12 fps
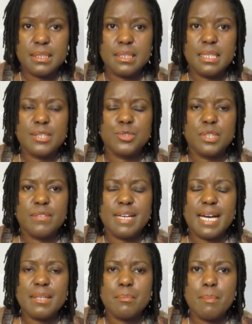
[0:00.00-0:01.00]
I should have
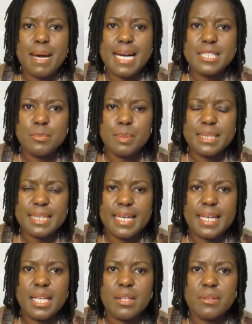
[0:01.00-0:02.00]
had much better
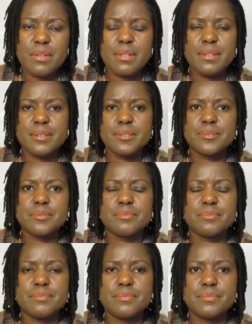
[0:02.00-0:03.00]
health.
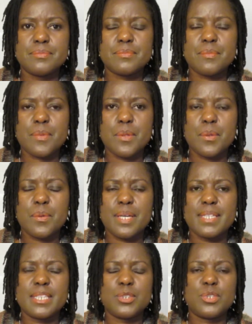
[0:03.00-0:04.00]

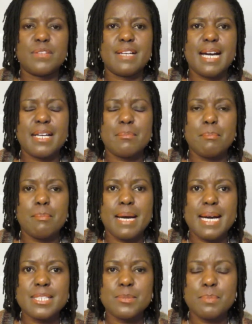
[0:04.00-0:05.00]
Alright, I should have had
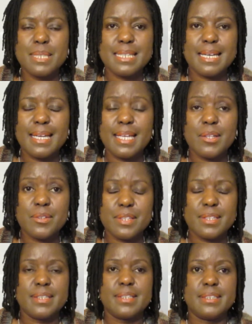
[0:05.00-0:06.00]
much better health.
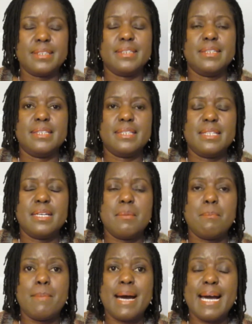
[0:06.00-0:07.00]

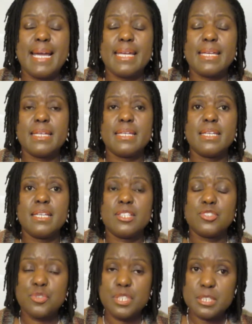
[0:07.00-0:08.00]
My
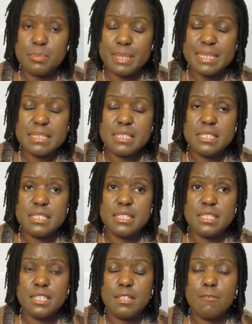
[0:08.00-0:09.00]
treatment
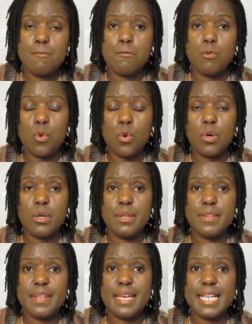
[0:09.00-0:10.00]
for
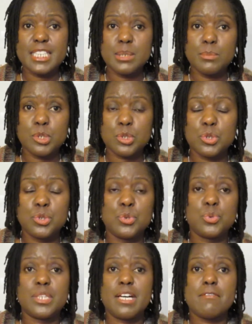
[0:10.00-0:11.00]
the Hashimoto's
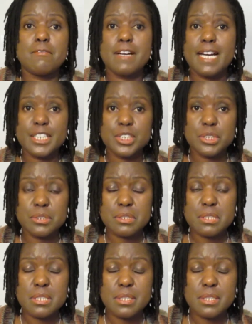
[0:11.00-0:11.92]
should have functioned.